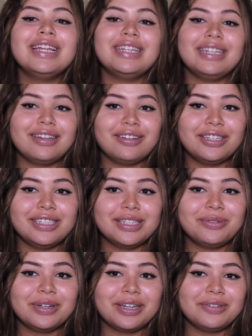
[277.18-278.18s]
Natalie
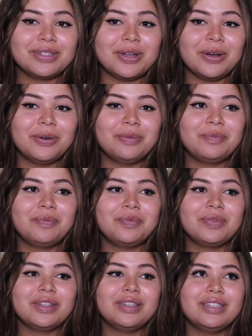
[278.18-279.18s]
did when I was home.
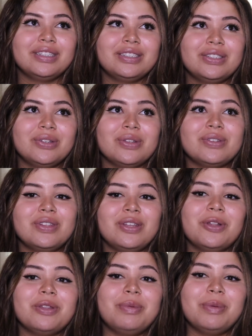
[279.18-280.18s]
So those are the
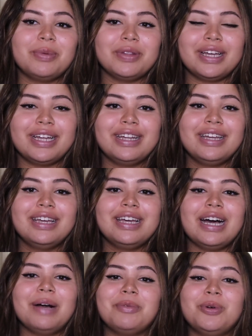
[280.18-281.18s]
only people that
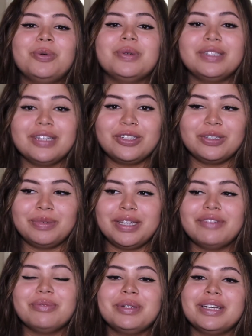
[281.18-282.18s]
I'm cool with touching me.
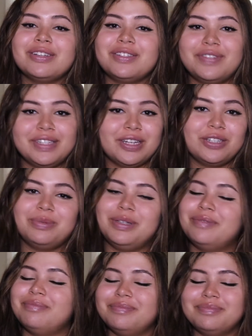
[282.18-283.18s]
Everybody else, if they touch
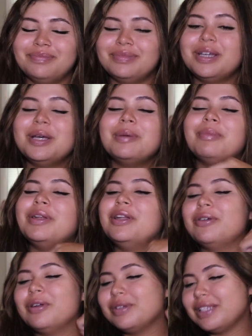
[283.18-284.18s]
me, mm-mm. But
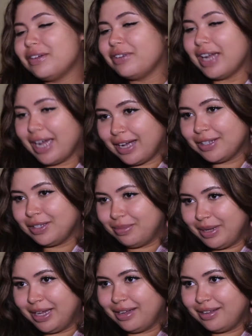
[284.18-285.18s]
no one's ever asked
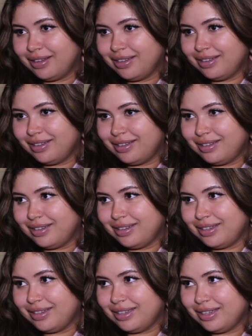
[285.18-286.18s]
me.
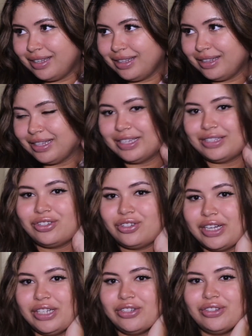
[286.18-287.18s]
Like
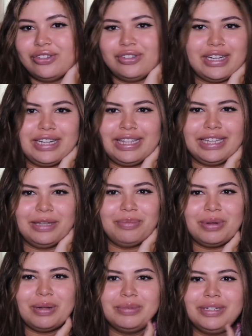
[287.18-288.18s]
strangers or anything in
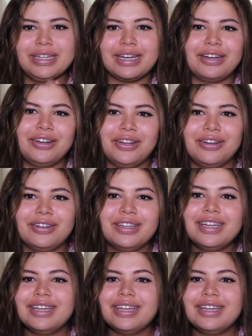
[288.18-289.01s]
public, I don't know.